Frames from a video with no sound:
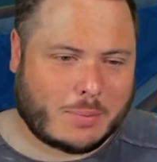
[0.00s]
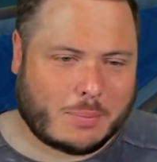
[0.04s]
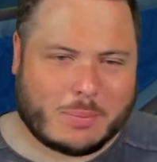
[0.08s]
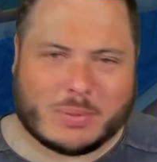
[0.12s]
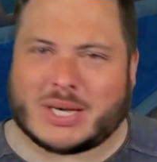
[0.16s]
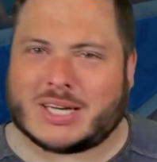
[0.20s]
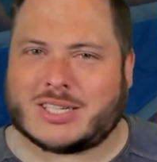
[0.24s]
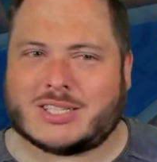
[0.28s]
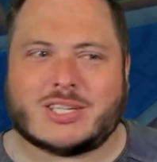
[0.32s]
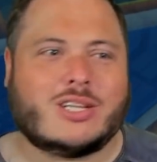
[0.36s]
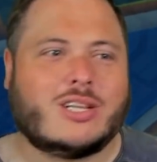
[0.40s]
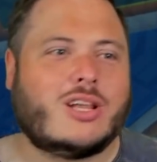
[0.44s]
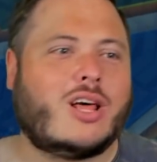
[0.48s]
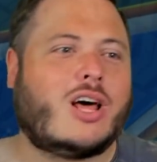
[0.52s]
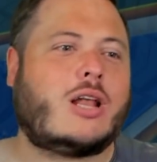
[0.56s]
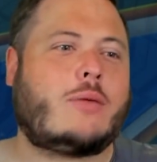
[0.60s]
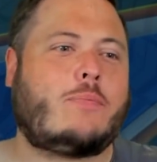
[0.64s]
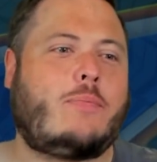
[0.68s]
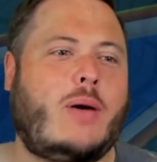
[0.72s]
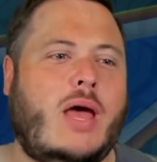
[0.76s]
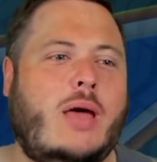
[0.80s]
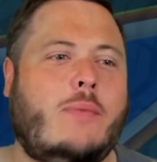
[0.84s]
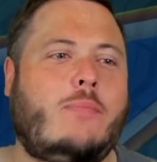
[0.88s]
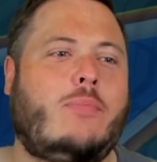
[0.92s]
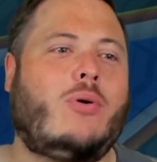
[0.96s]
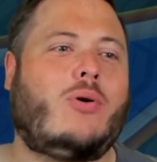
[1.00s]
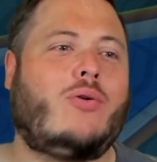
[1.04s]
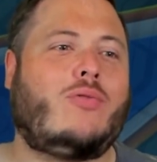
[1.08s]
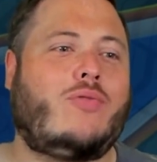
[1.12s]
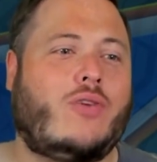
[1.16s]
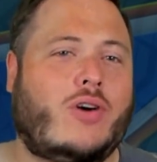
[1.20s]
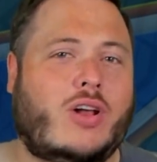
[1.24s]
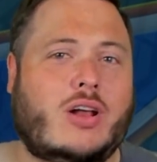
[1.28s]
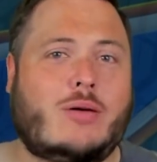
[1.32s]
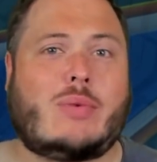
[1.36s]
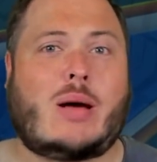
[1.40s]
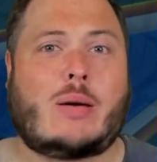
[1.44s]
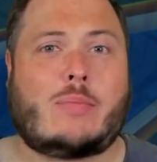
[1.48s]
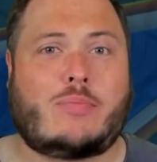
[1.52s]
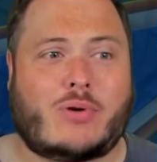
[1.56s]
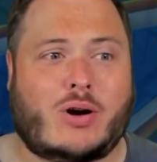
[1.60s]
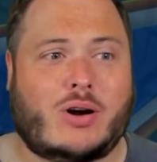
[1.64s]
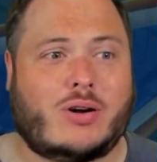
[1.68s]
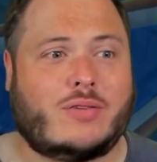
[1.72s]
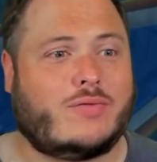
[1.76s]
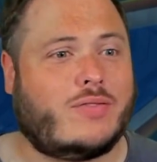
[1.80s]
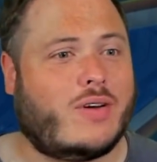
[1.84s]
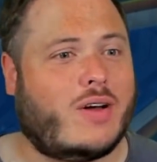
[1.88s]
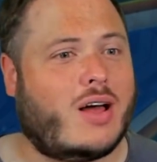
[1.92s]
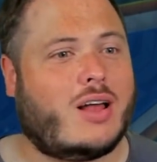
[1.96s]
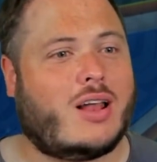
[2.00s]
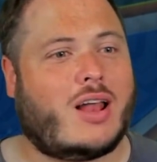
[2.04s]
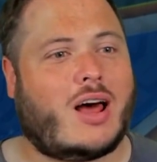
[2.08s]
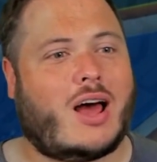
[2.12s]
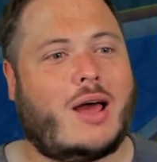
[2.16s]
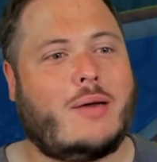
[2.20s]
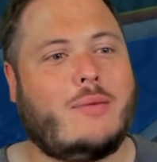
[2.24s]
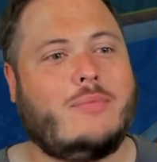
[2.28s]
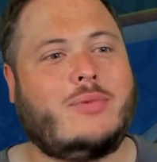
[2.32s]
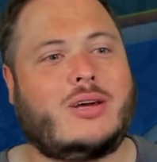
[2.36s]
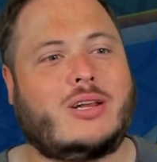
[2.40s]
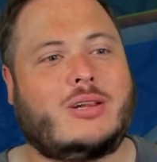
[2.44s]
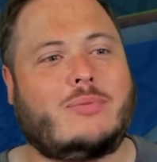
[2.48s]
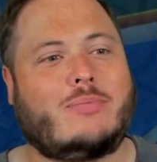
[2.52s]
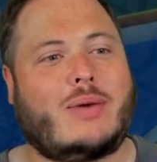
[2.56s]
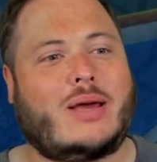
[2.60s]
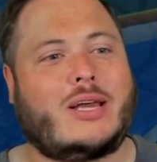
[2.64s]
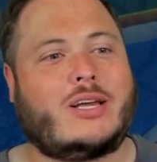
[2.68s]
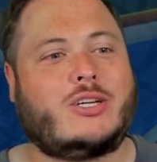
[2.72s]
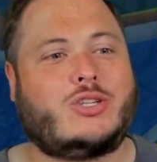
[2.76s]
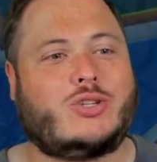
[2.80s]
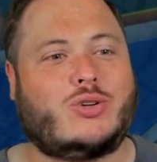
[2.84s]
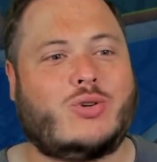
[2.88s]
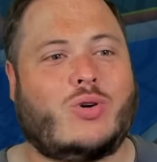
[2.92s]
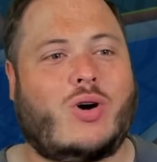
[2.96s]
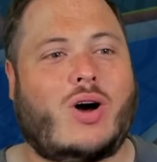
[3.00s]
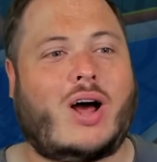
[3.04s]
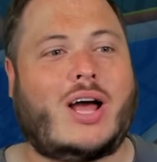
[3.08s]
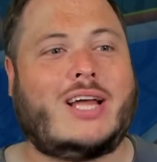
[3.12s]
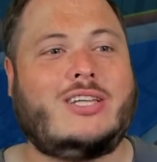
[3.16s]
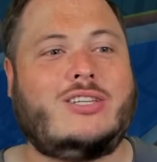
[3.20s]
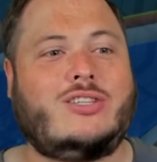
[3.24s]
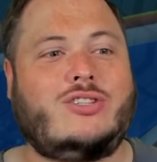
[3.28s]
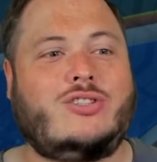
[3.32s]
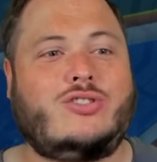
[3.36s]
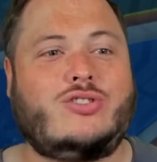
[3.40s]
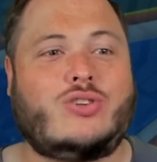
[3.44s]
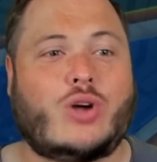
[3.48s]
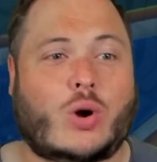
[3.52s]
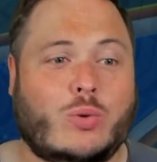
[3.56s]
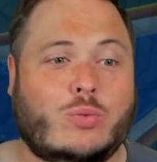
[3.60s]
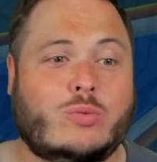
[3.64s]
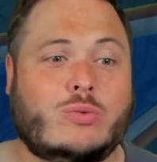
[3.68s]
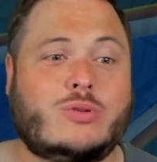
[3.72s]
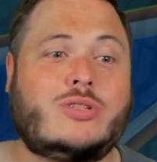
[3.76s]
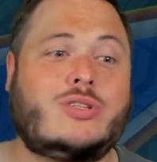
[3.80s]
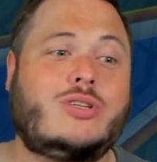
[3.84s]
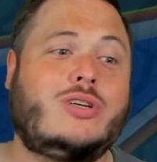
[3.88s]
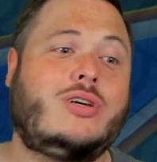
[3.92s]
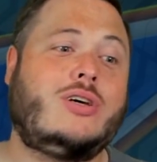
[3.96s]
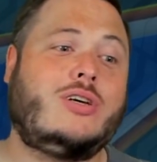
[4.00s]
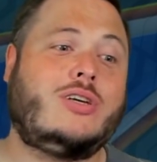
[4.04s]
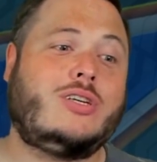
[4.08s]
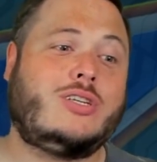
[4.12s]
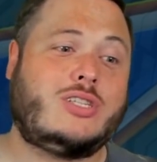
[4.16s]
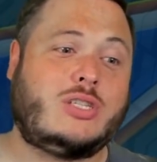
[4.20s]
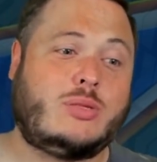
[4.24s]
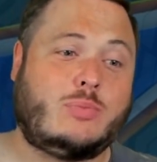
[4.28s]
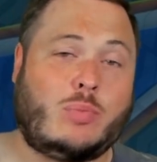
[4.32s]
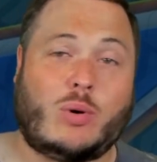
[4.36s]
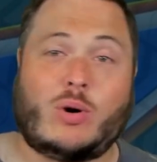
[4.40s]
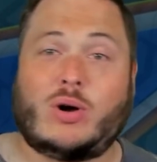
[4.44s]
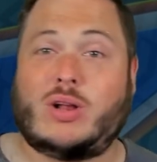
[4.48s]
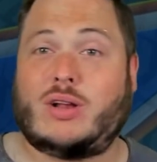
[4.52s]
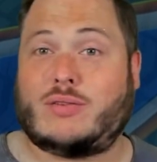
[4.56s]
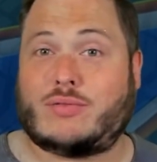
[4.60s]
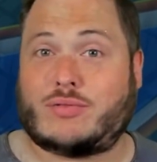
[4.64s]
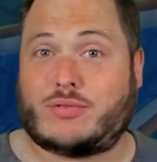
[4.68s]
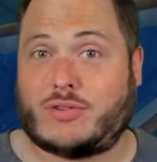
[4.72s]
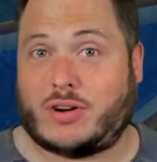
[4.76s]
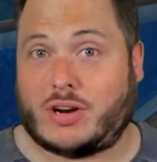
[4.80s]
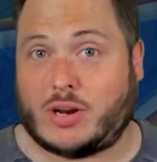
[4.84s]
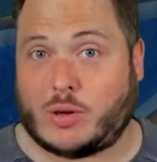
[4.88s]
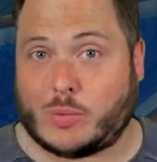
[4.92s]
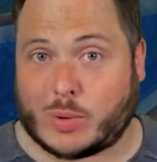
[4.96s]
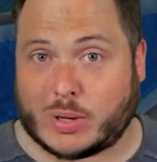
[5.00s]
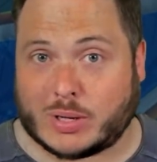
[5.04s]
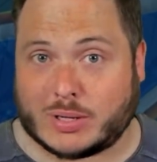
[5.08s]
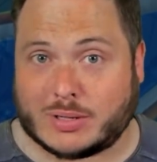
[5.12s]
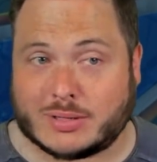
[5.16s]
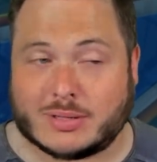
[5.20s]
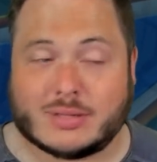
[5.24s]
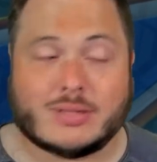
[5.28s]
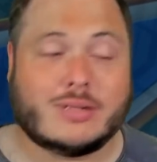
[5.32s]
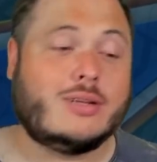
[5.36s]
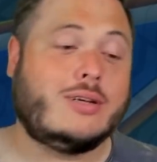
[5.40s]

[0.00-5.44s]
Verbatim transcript: And because a lot of people follow my profile, I'm gonna make sure I don't spoil it for anyone.